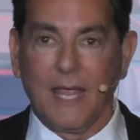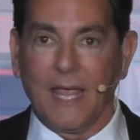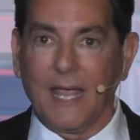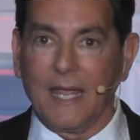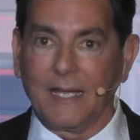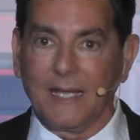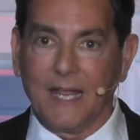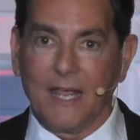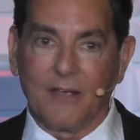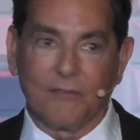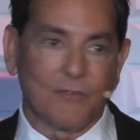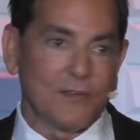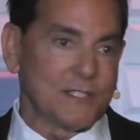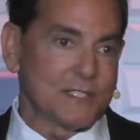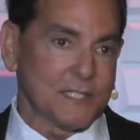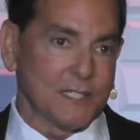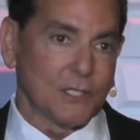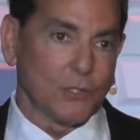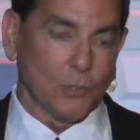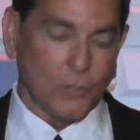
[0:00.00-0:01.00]
and every
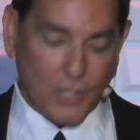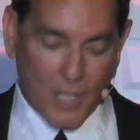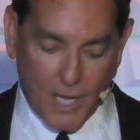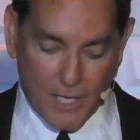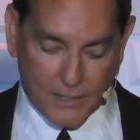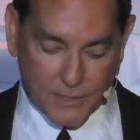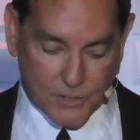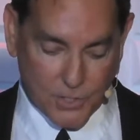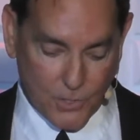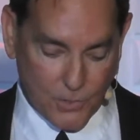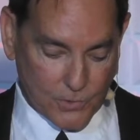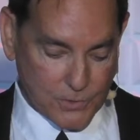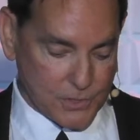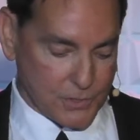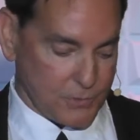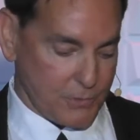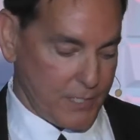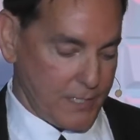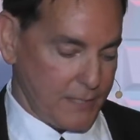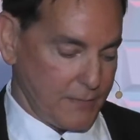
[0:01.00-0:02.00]
single light turns
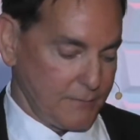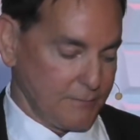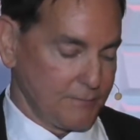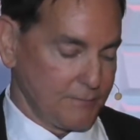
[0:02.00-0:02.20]
green.